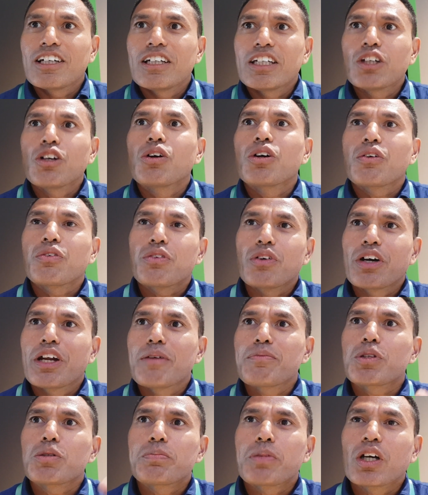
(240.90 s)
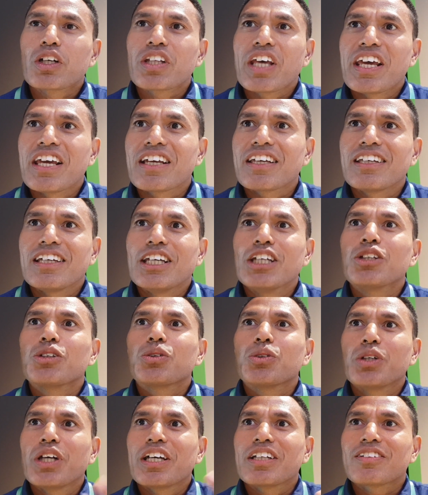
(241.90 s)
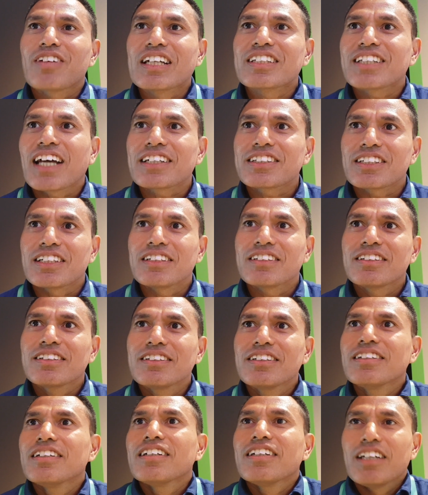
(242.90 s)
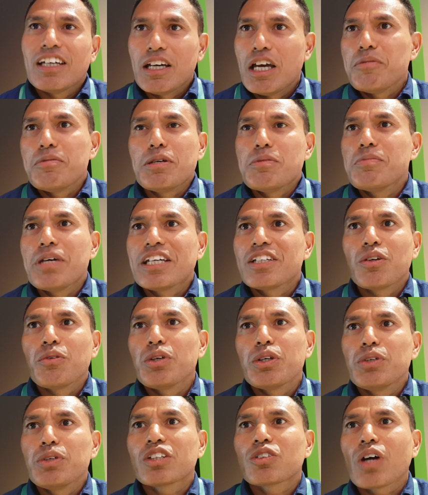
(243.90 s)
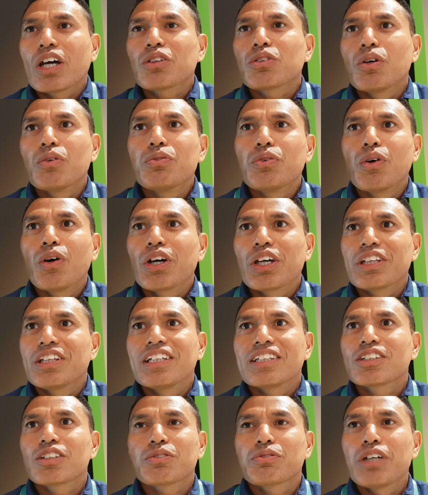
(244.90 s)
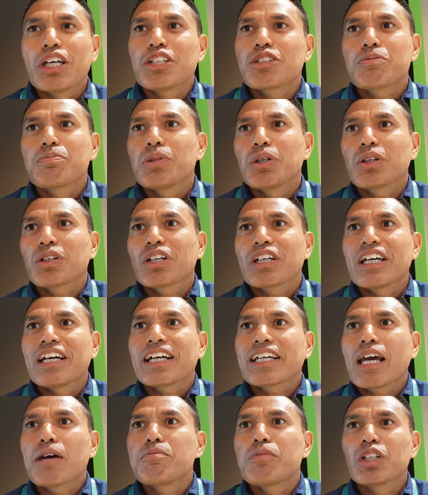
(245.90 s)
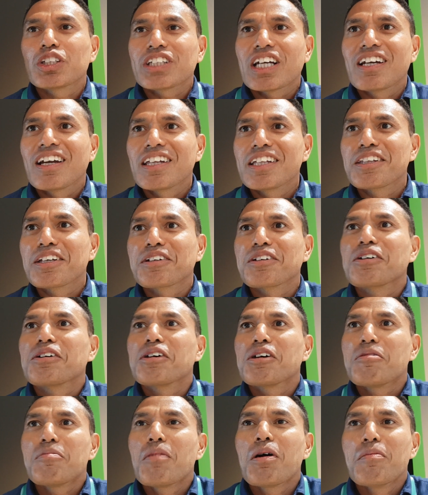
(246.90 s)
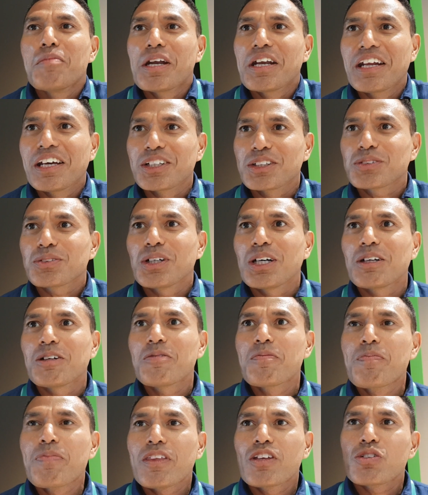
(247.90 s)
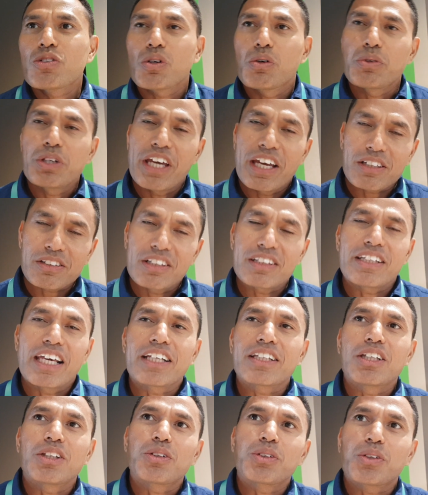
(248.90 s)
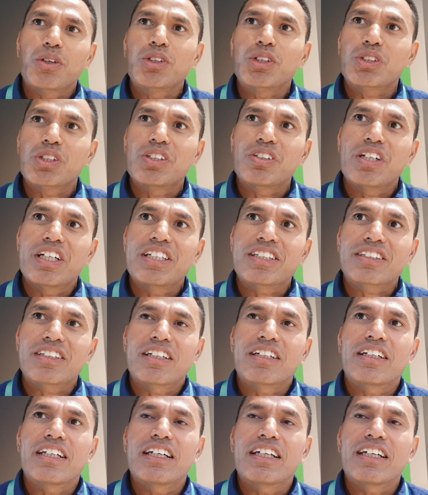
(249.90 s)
in order for them to partake into the transaction. We try to avoid this Facebook Cambridge Analytica moment as well. So we actually take into consideration